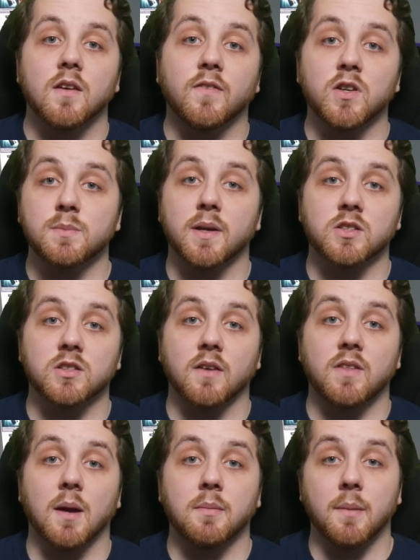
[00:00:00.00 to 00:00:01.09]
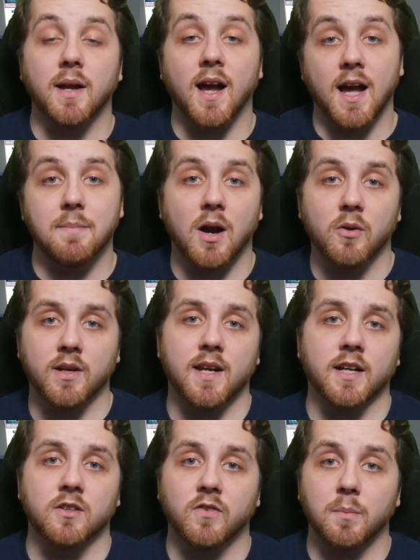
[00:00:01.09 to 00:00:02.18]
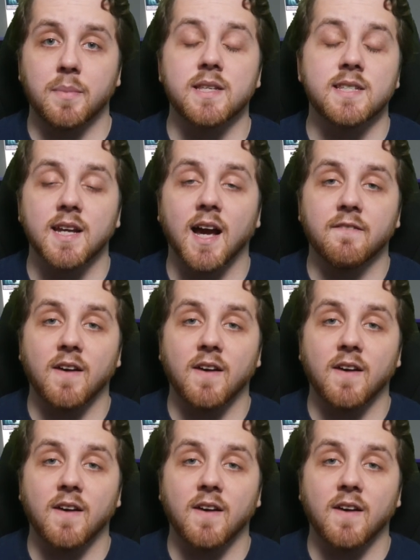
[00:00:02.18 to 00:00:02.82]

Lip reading: The first pictures of the upcoming high-power connector for PCI